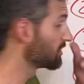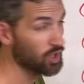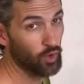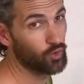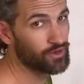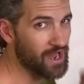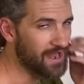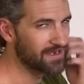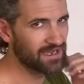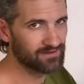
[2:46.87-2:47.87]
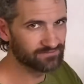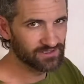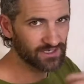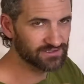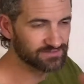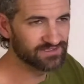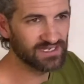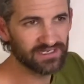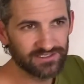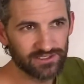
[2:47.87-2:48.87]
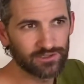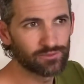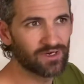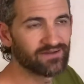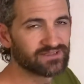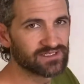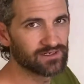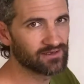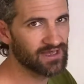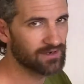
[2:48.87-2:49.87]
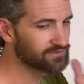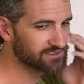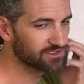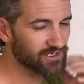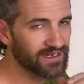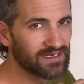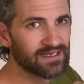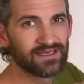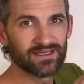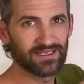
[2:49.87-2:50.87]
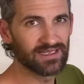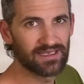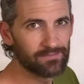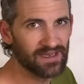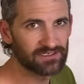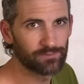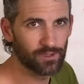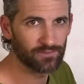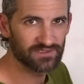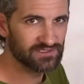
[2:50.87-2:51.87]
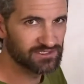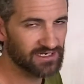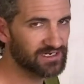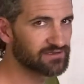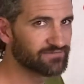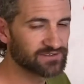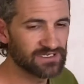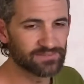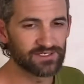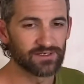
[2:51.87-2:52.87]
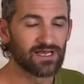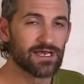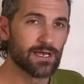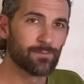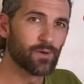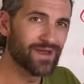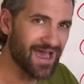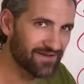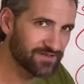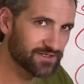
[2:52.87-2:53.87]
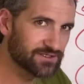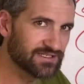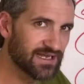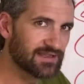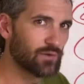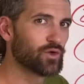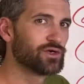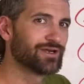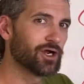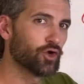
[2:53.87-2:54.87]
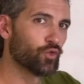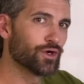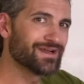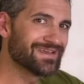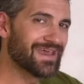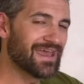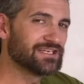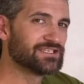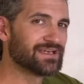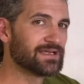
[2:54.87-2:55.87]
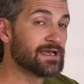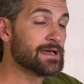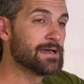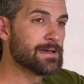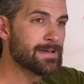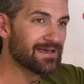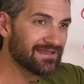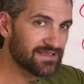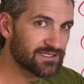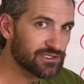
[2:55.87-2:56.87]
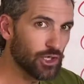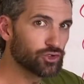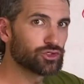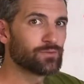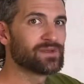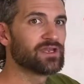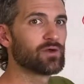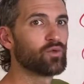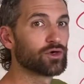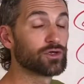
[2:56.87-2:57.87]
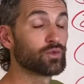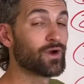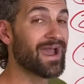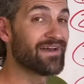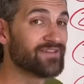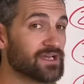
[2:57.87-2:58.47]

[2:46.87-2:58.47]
or not. Now, there are some settings, you can do privacy and all that, which is great. Again, getting back to purpose, check out the first episode. But we have to understand that we're engaging in the social media world. We're having a